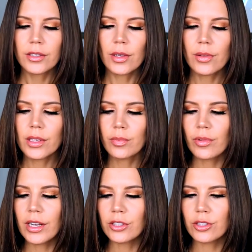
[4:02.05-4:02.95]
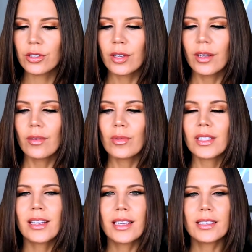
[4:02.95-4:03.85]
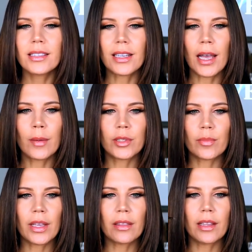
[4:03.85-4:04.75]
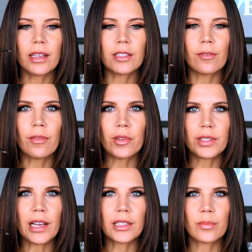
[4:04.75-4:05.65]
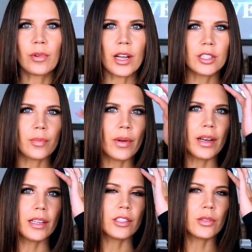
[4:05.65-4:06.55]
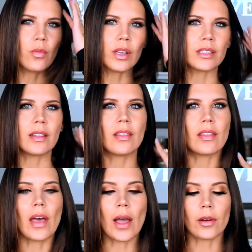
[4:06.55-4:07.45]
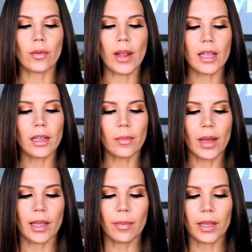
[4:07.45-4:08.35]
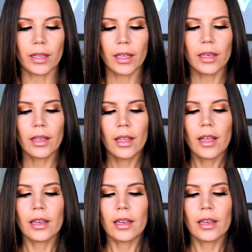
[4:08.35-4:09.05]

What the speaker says: So this brush was a nice attempt, being that it's a full-size brush, but it just wasn't that great in my opinion.